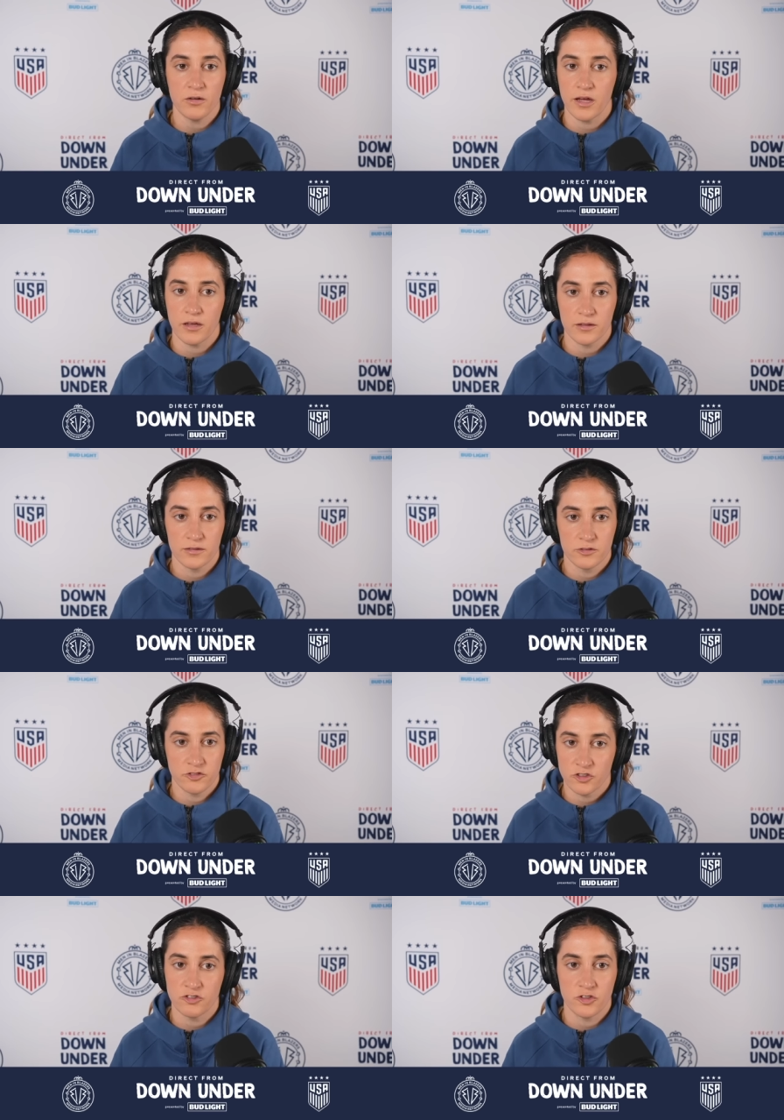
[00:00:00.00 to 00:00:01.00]
Like,
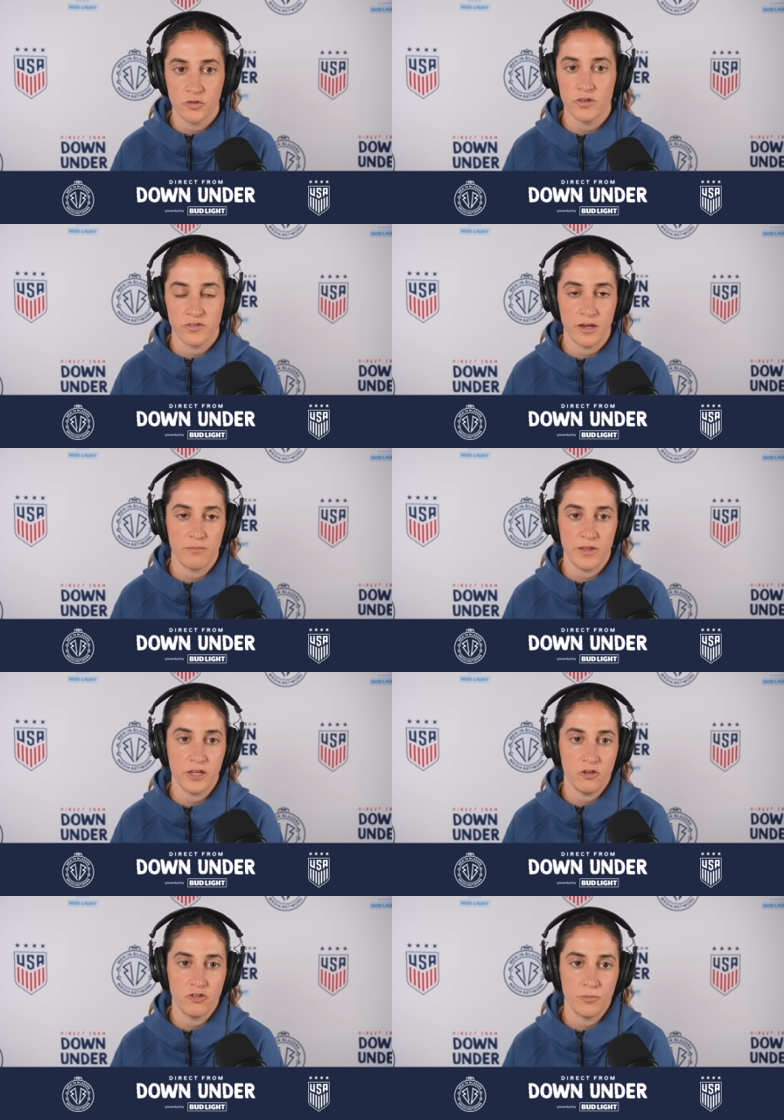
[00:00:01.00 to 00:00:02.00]
just do the same
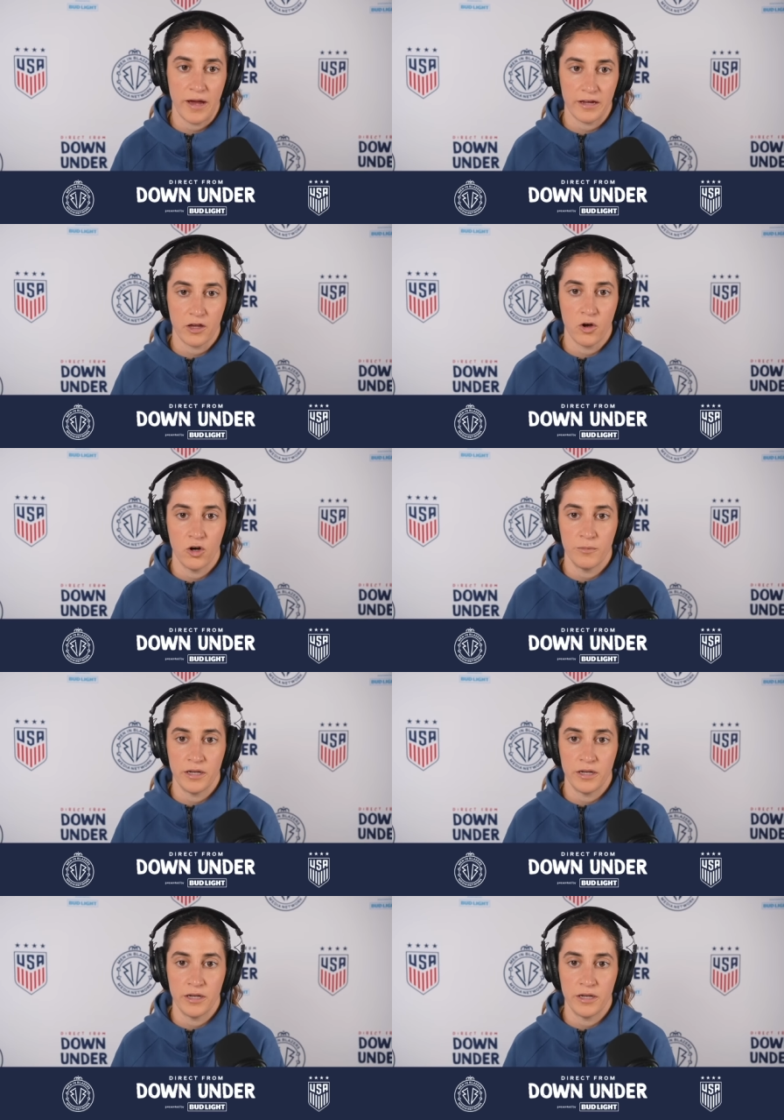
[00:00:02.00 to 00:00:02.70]
thing you do back at home.